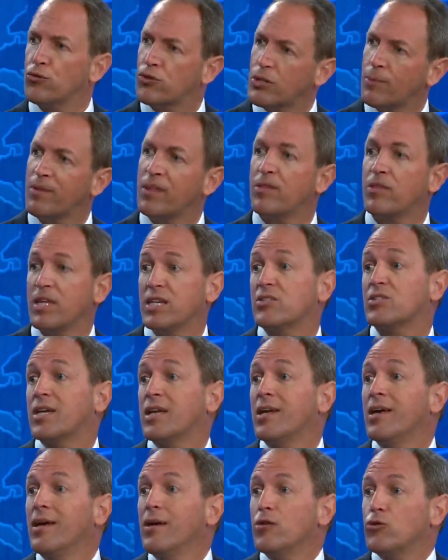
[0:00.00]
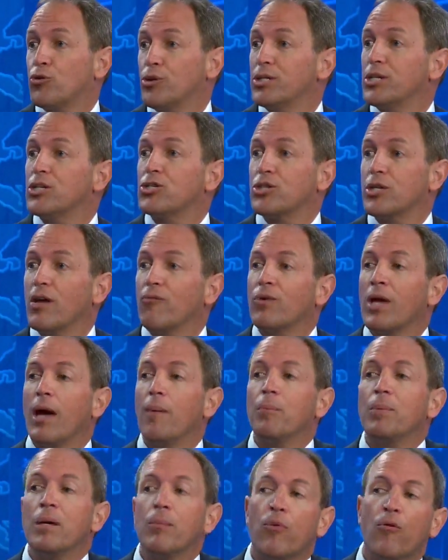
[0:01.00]
Some of the things that traditionally have
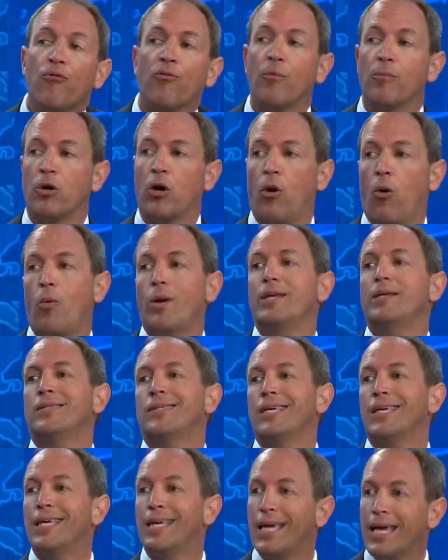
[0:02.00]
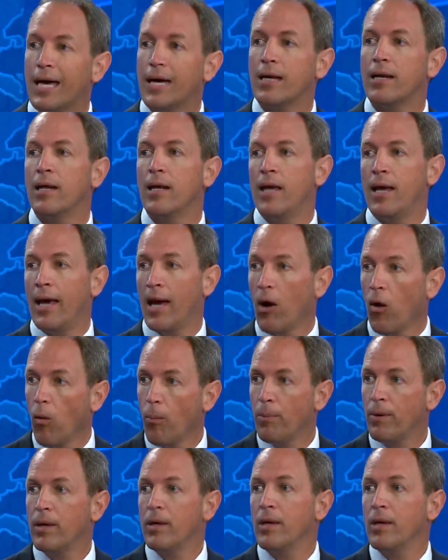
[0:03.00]
kept people from going to get help.